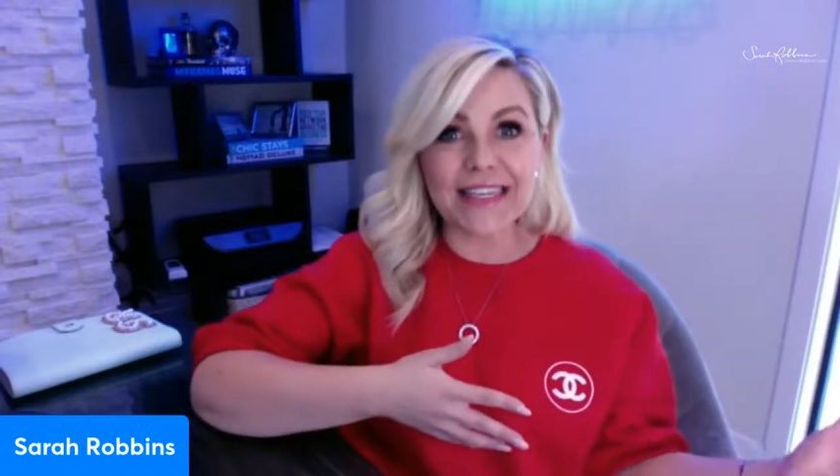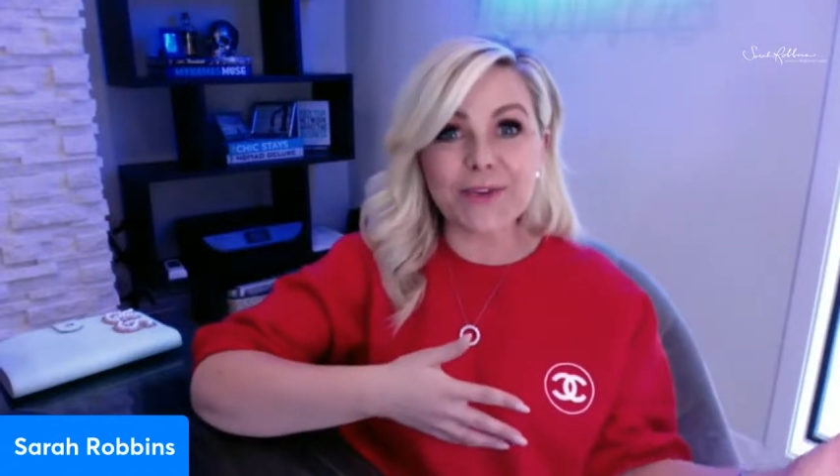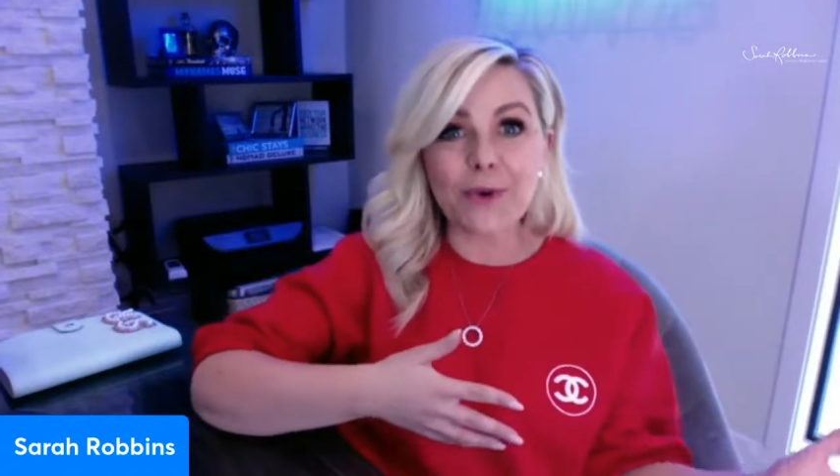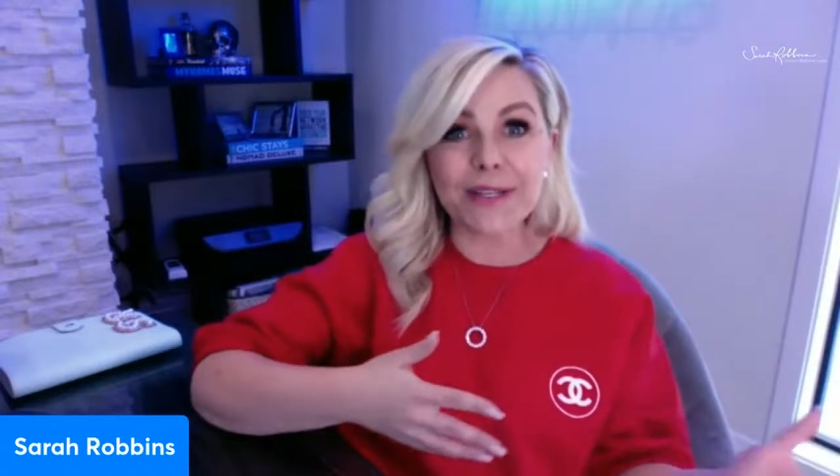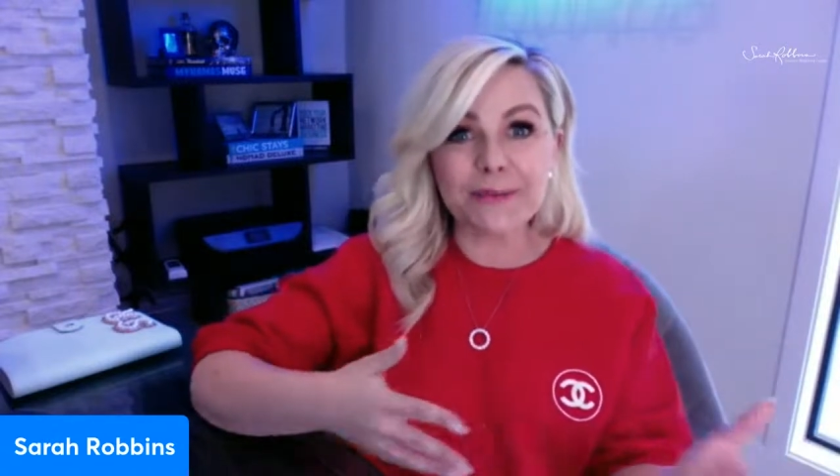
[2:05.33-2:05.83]
is
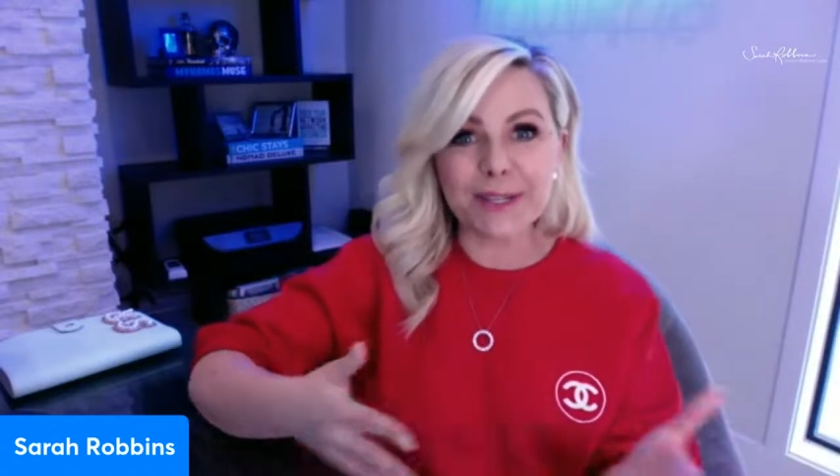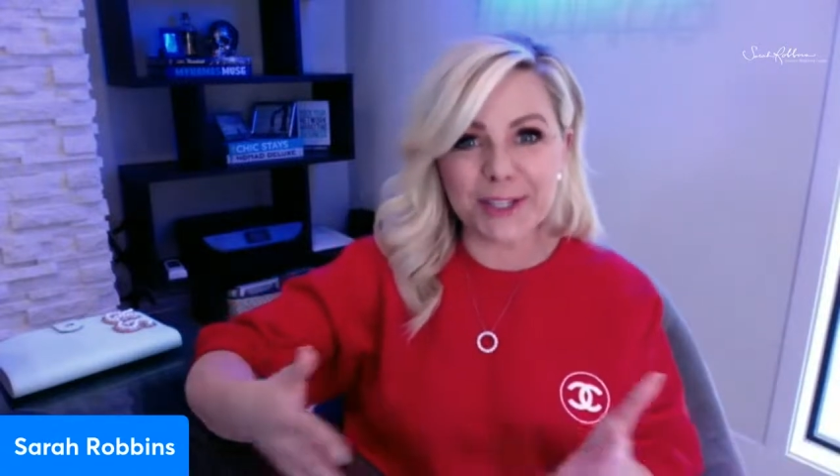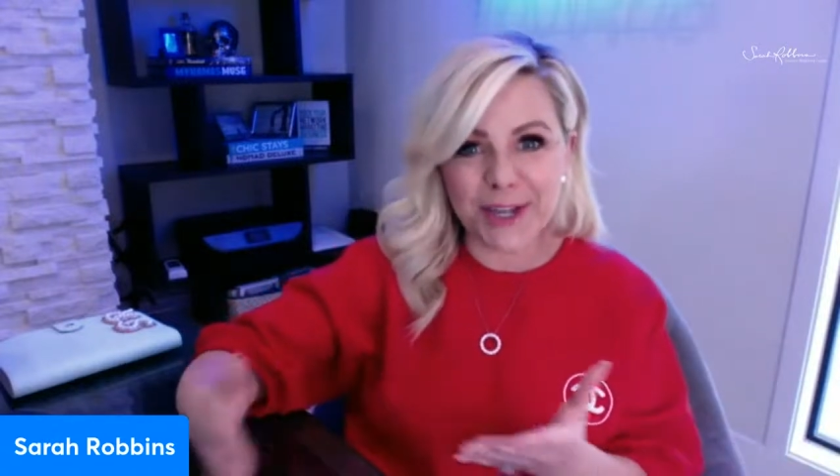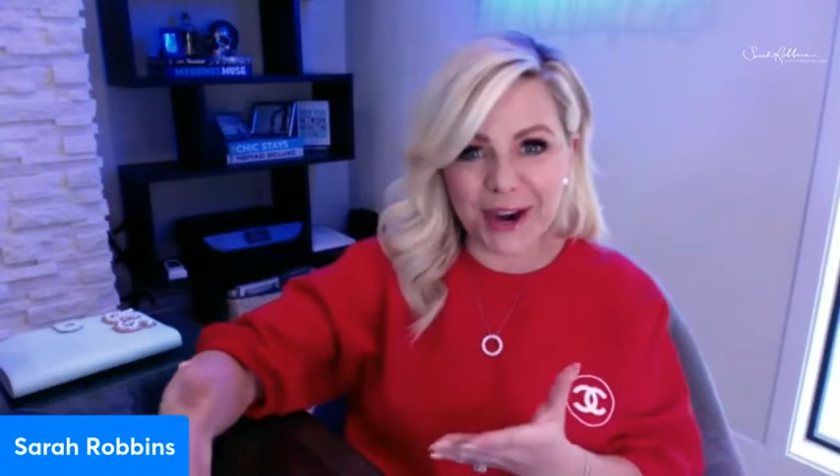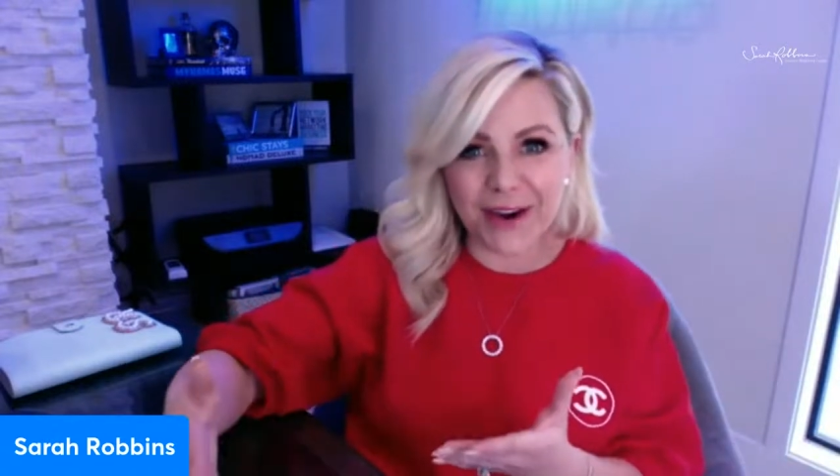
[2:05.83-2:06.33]
going to be
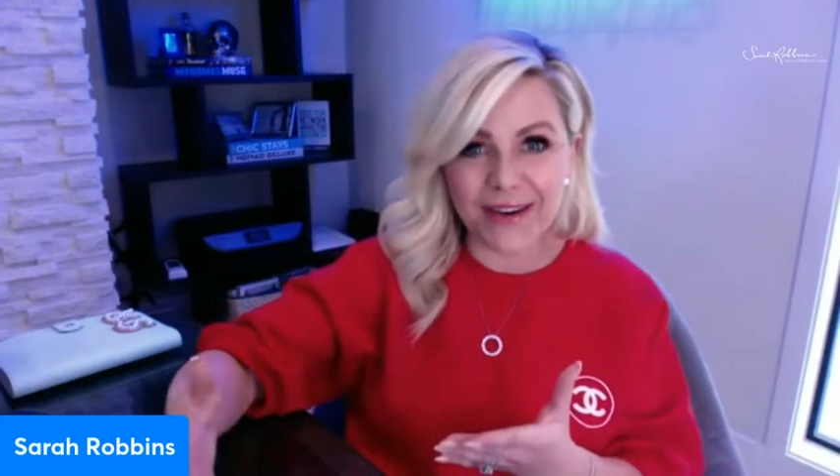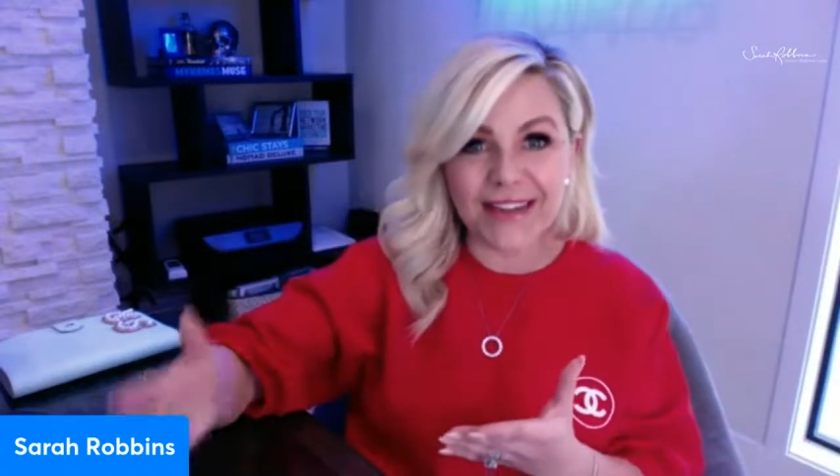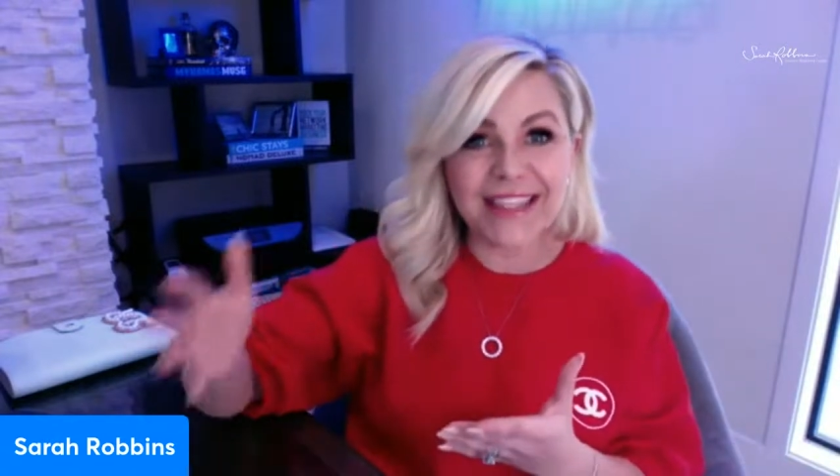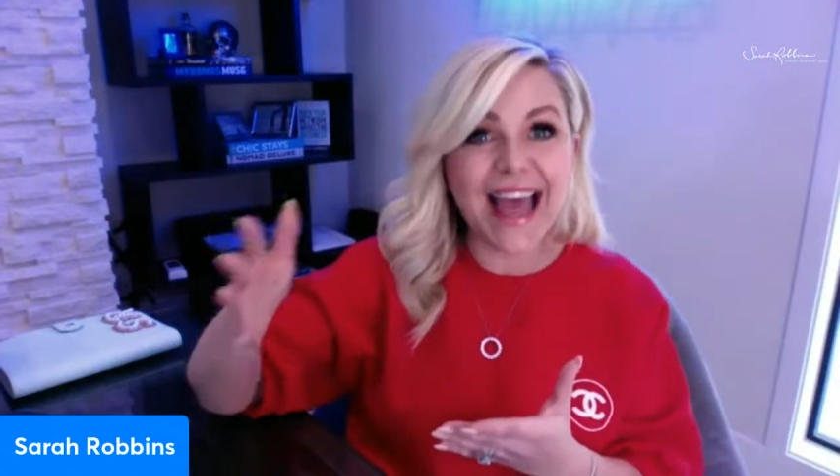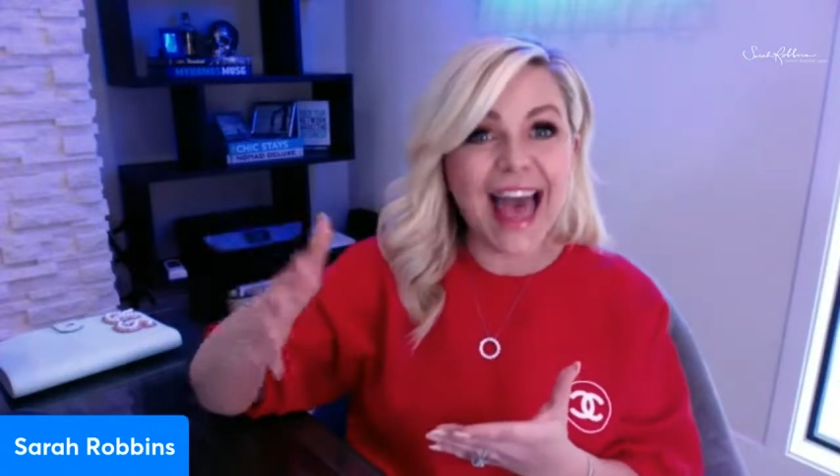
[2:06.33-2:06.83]
shared
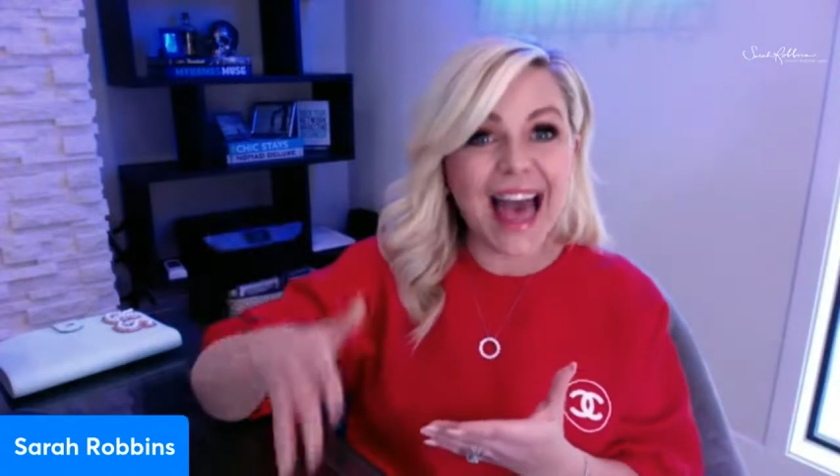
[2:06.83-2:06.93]
to